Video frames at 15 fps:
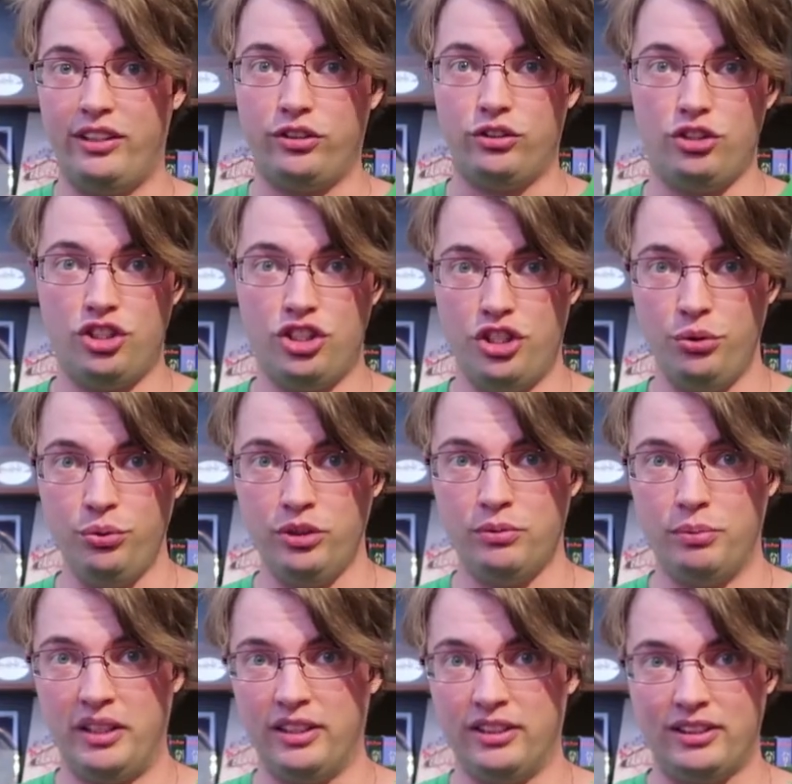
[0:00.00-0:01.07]
you get to choose,
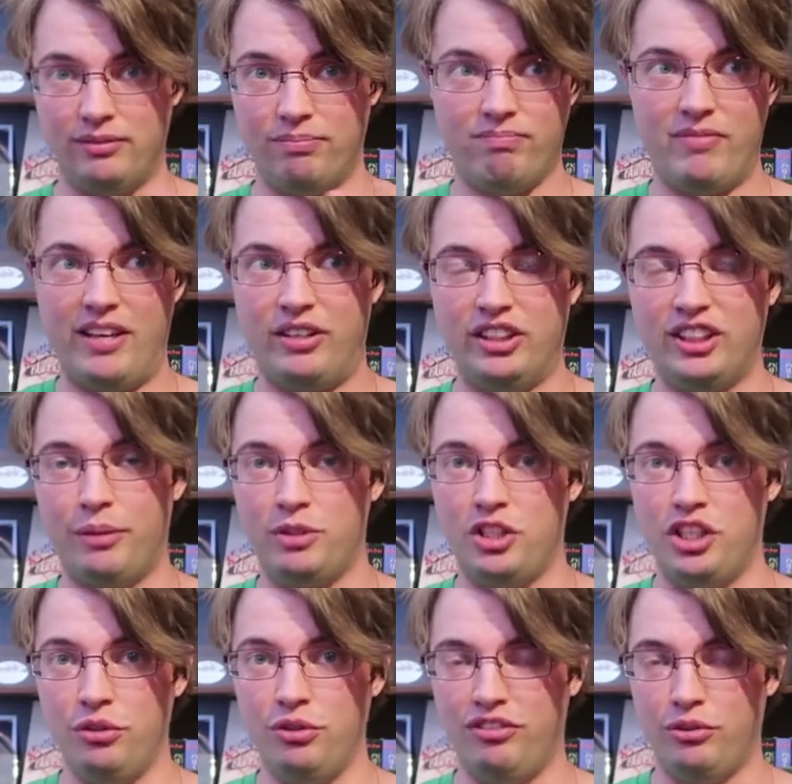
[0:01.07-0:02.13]
because there it's up
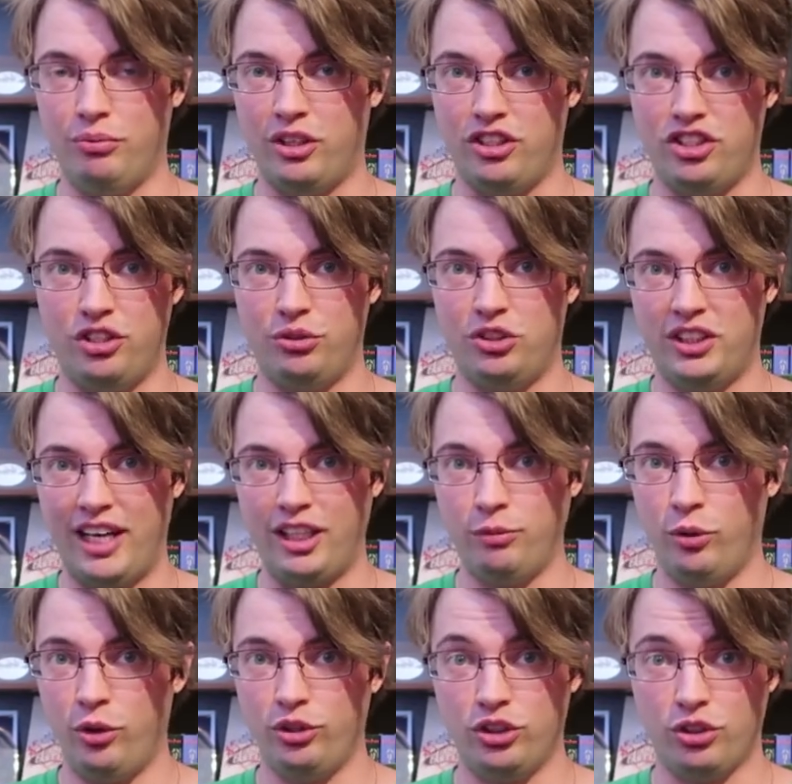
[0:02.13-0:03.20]
to you if you want to choose
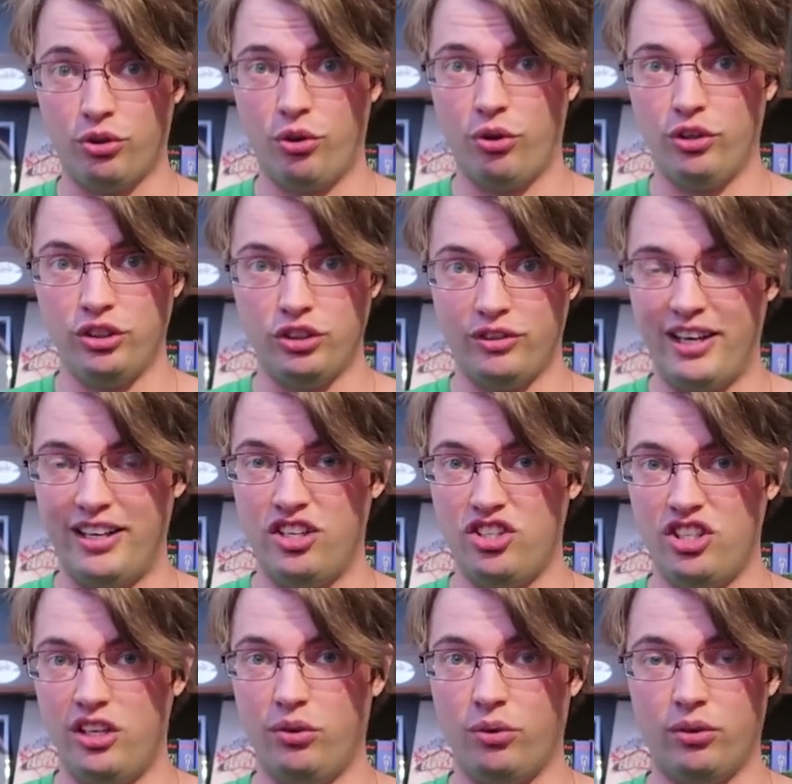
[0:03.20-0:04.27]
stat points or coins or
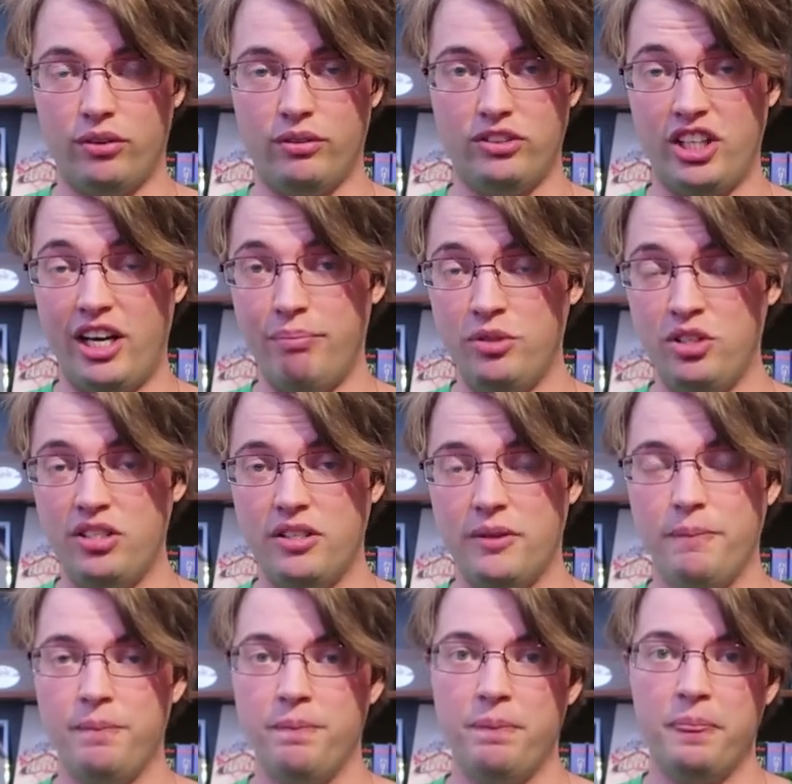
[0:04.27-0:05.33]
energy or gems.
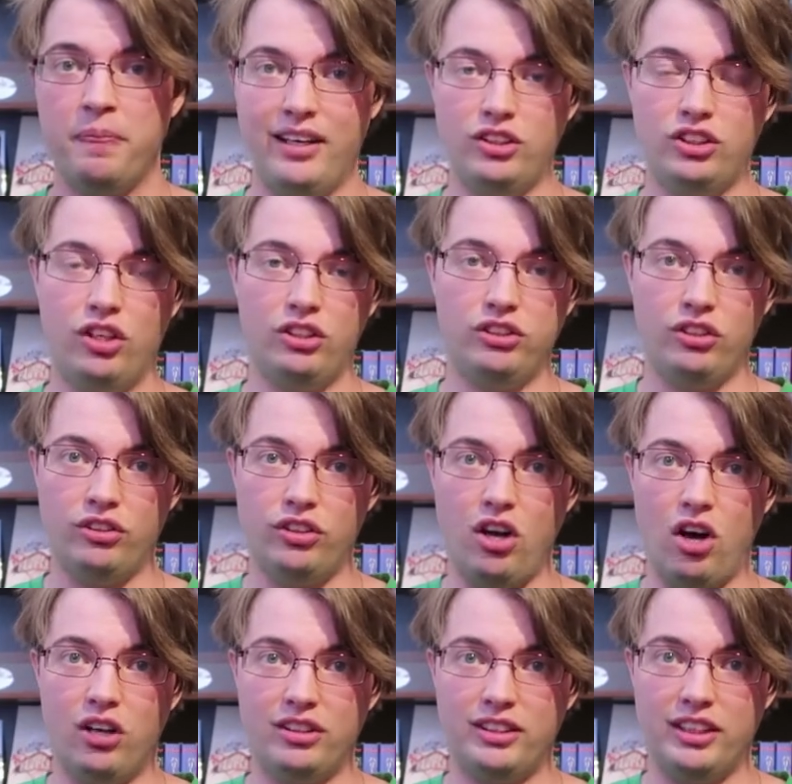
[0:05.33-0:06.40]
And it's also
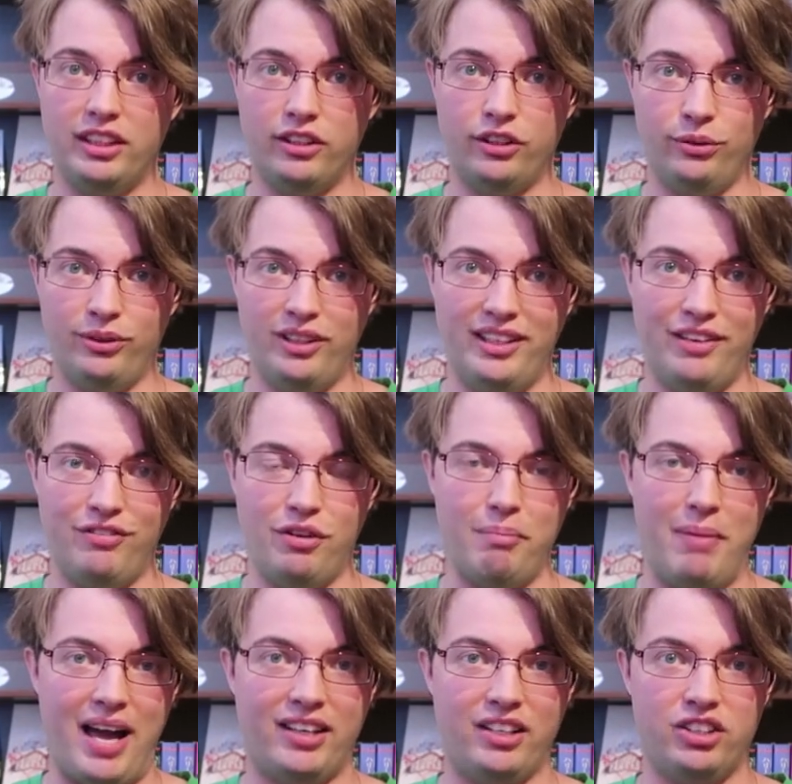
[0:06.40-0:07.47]
not including if you
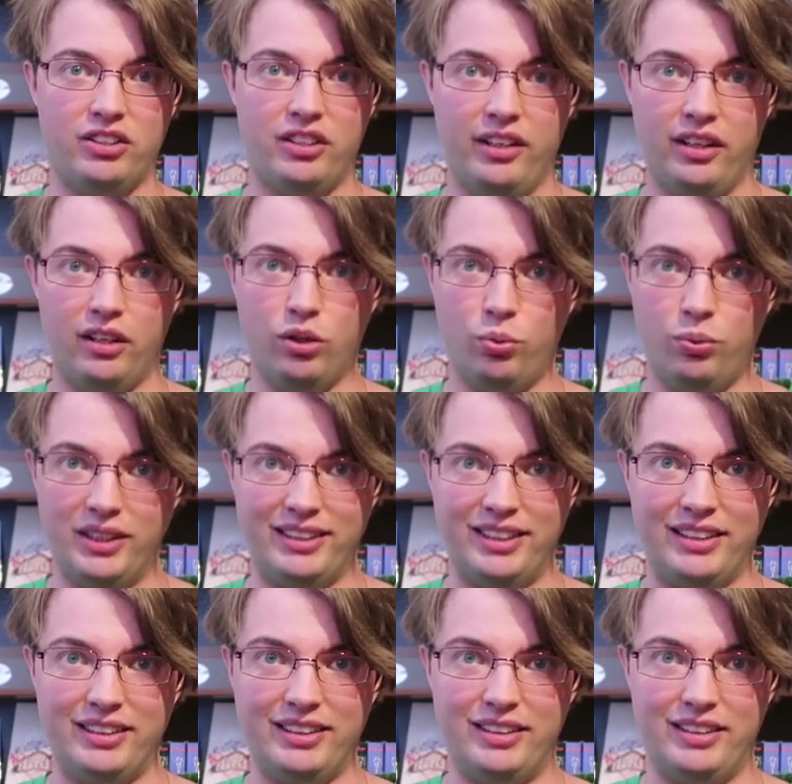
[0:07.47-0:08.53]
manage the little
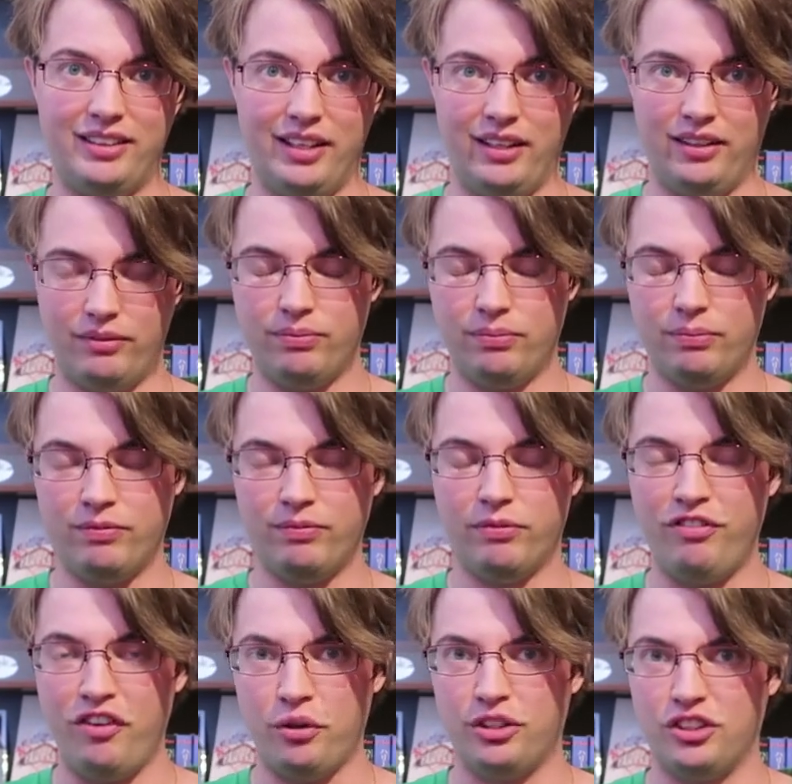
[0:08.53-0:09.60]
quizzes, the
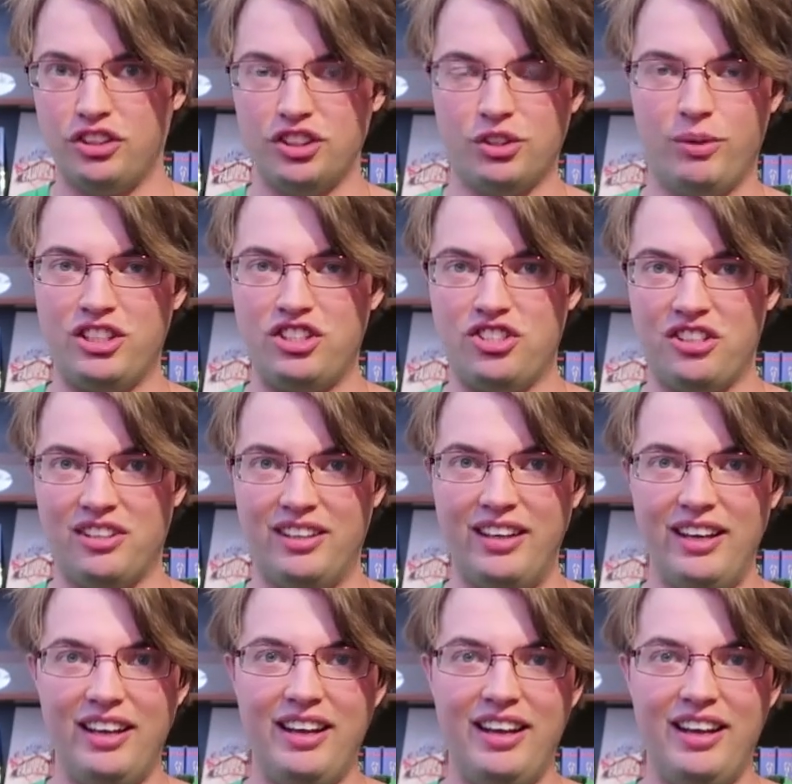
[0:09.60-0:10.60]
focus, question,